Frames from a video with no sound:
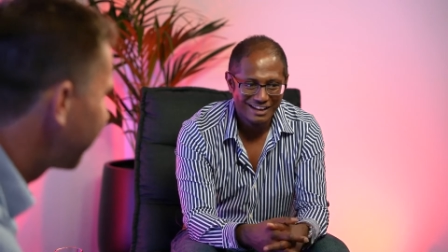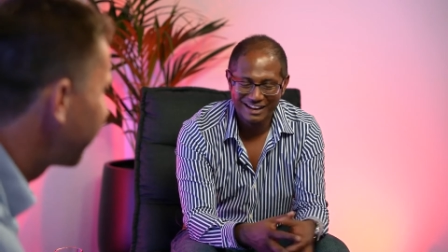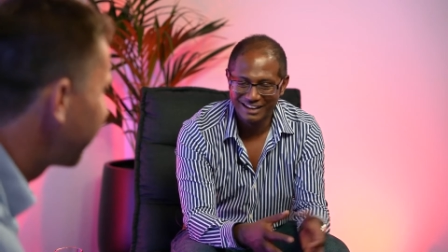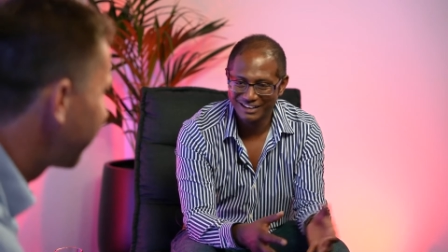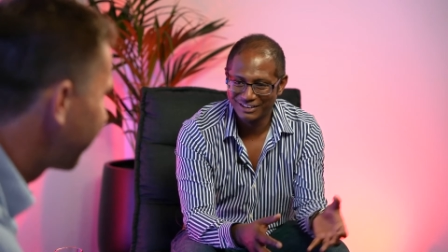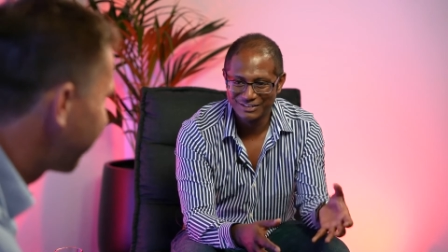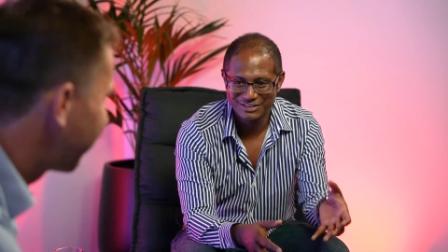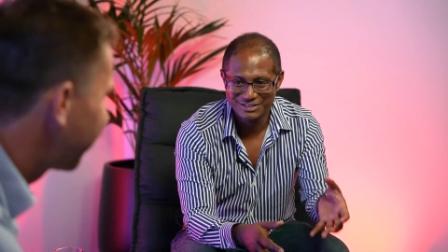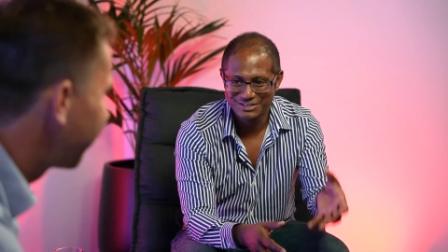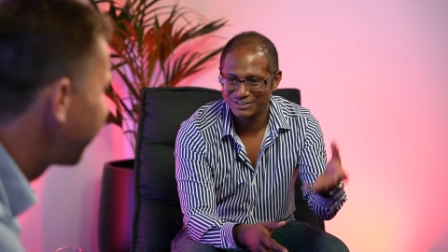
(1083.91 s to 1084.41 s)

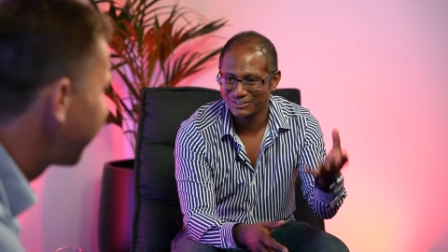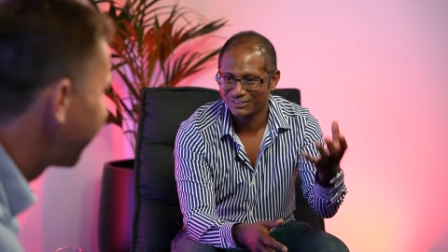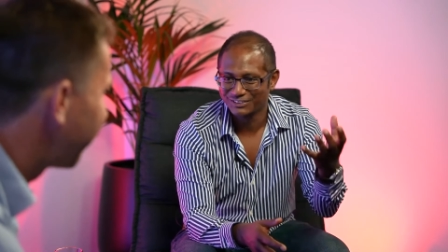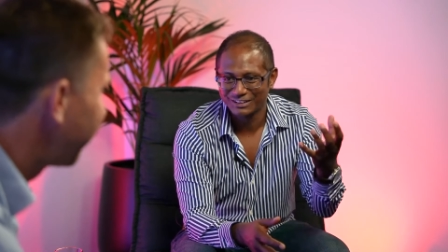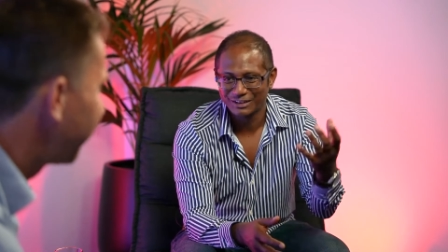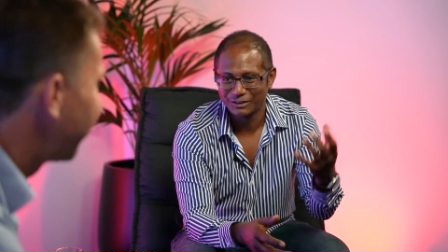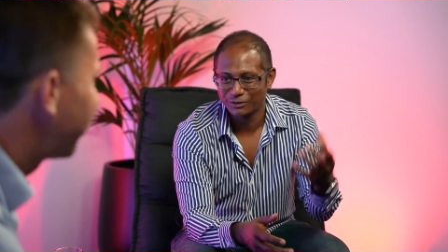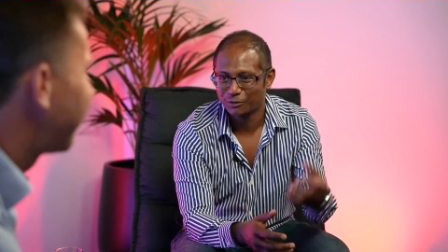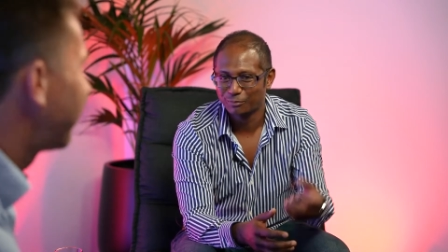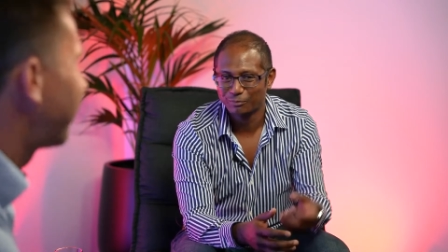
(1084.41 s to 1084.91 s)
and you just got
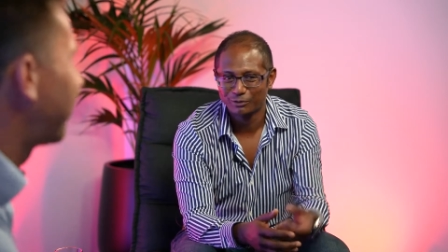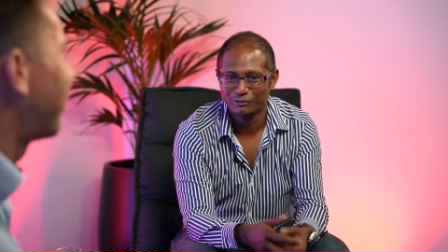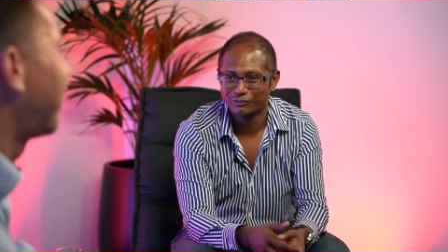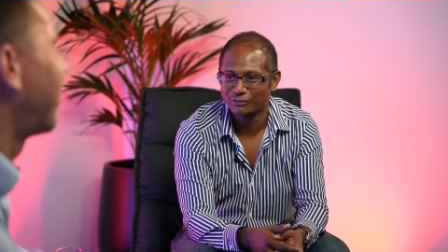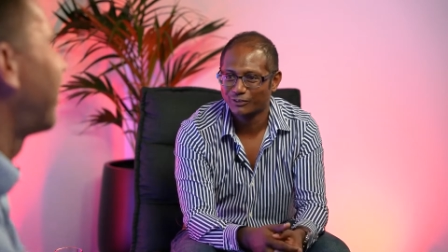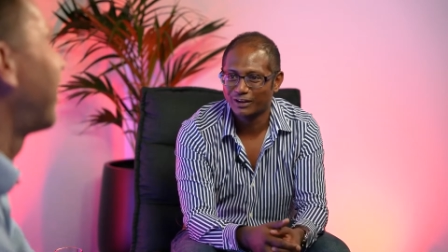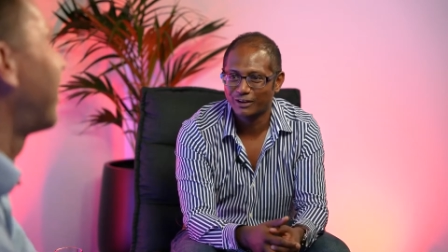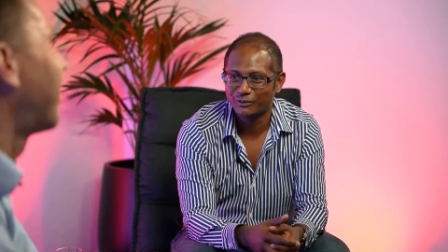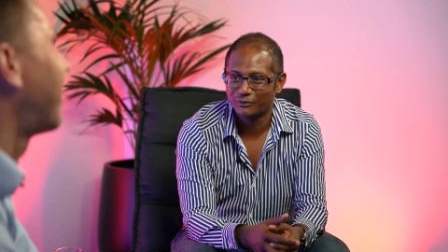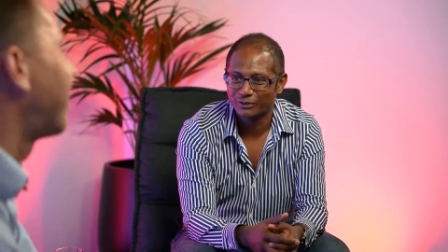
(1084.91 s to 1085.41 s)
that open
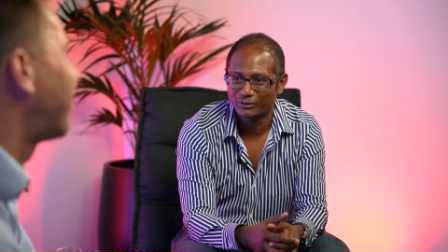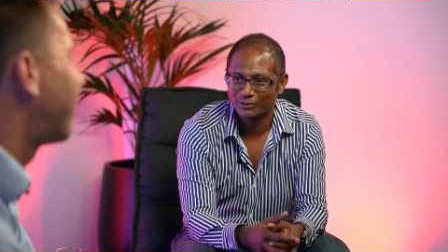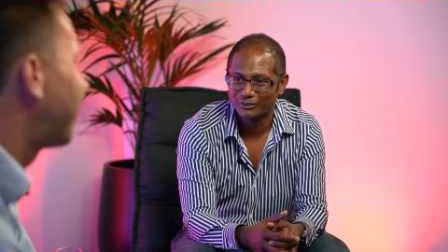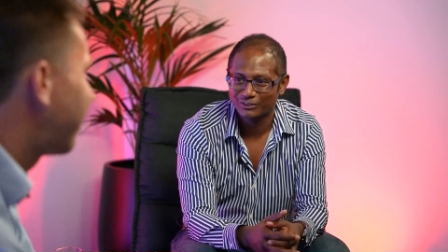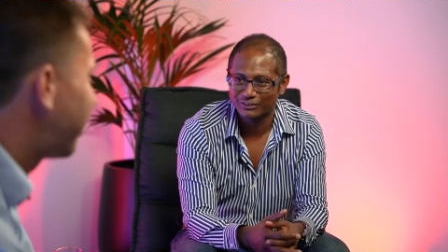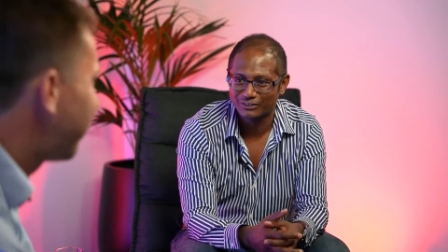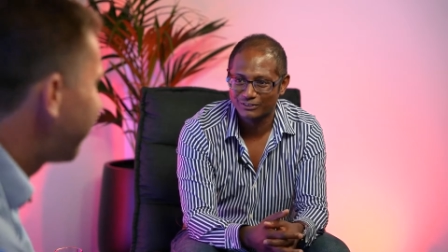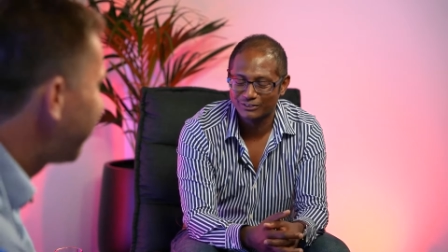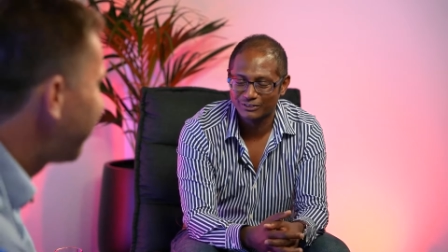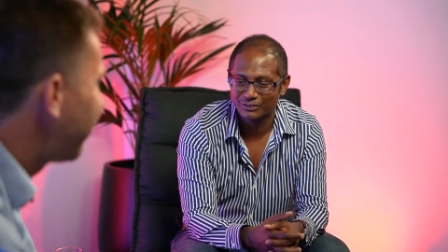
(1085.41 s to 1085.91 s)
for however
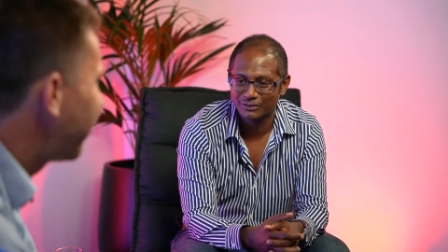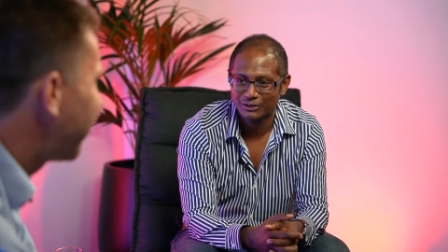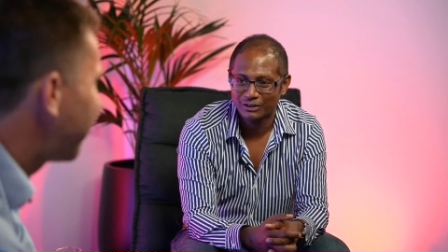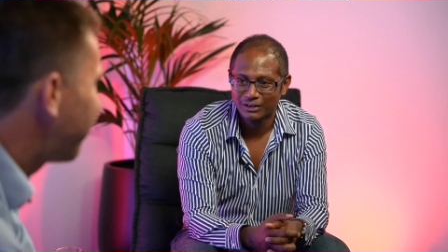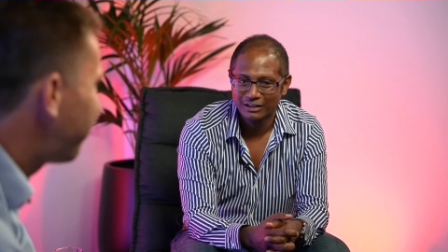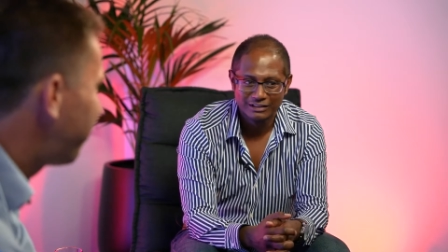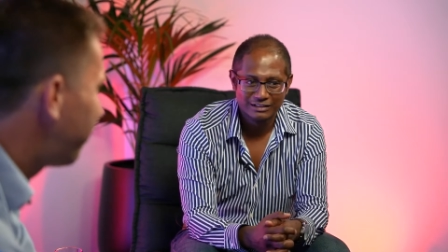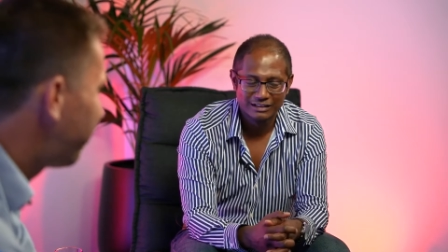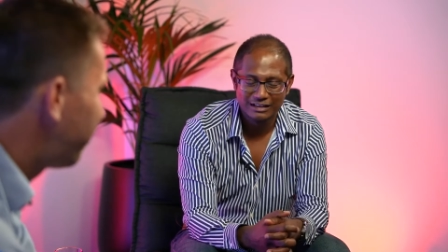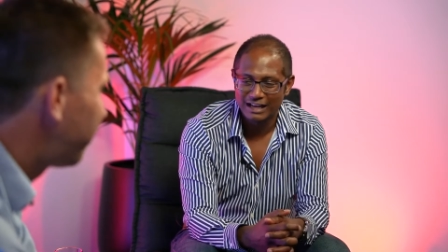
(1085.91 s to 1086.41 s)
long.
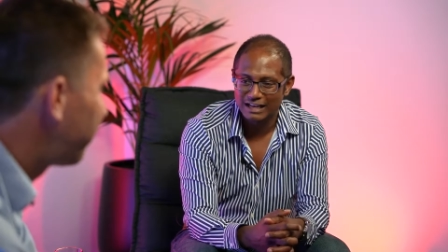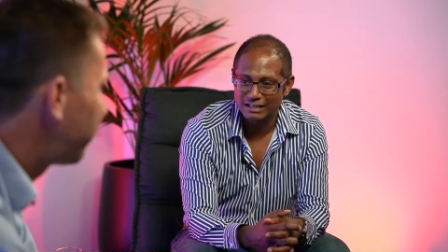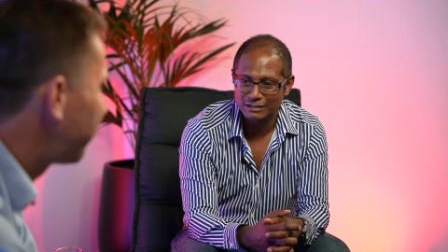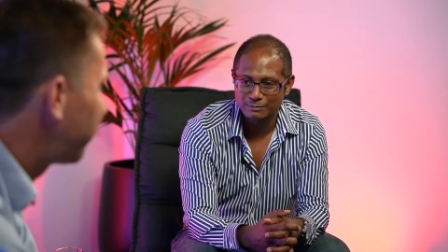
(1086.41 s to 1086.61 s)
So the last